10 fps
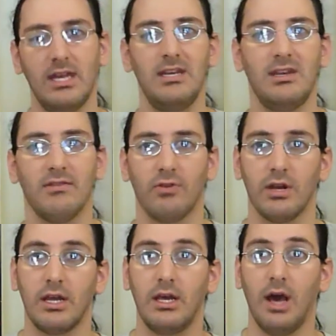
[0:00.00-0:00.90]
it a
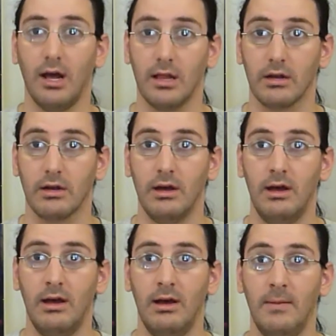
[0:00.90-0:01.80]
different color.
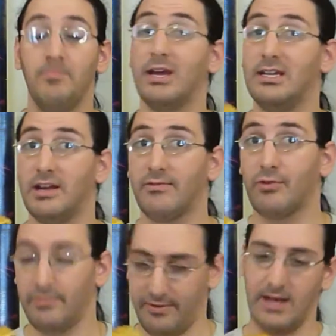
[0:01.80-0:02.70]

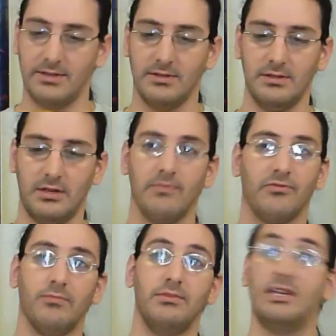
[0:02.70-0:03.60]
Different fossils come
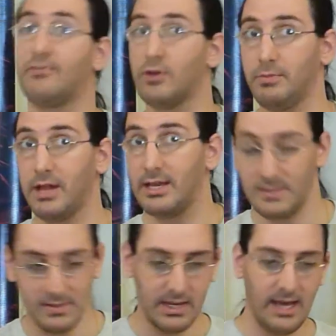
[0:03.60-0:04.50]
from different
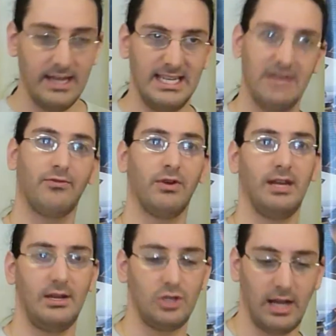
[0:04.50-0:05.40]
places, different
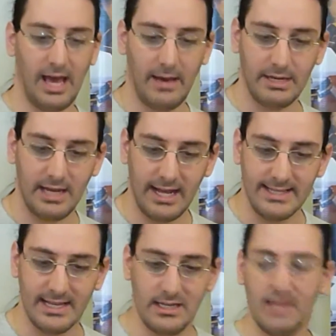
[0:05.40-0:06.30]
ancient habitats
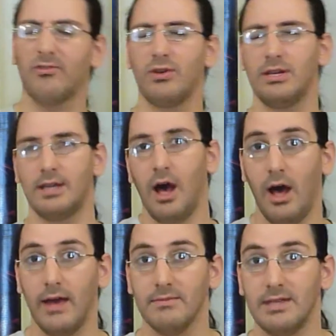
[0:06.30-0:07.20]
at different
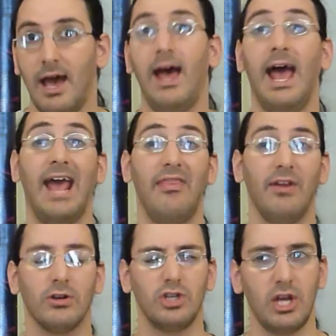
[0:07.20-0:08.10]
times, and
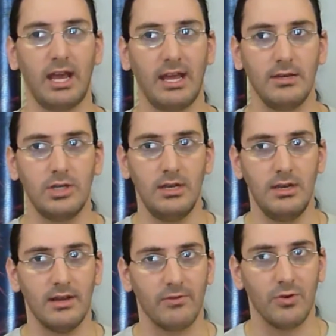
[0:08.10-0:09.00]
they're changed in
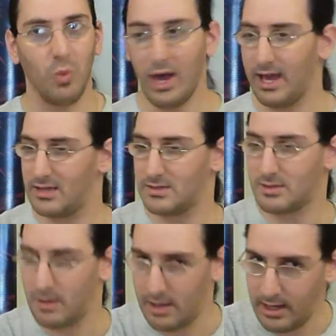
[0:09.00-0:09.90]
different ways.
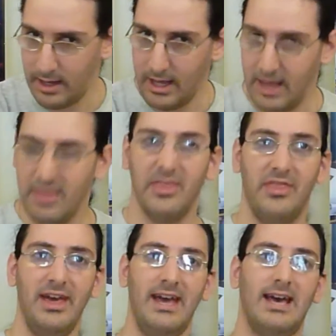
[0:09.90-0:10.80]

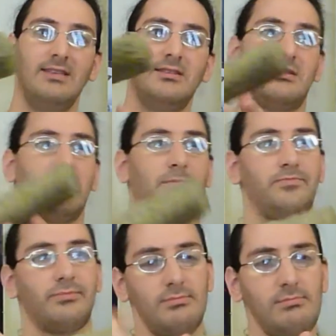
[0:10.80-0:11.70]
This
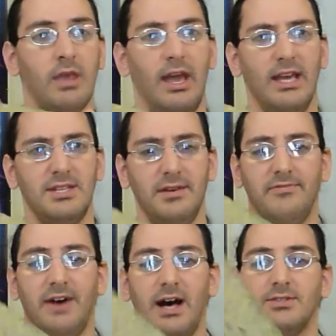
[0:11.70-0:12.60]
is a
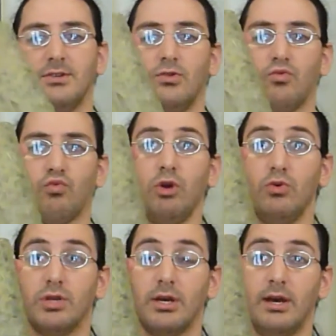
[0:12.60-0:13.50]
fossil
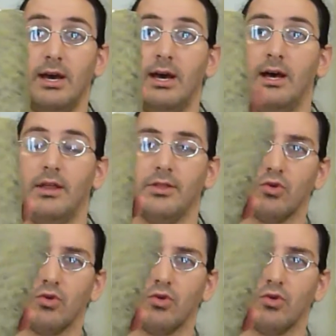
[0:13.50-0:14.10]
root, the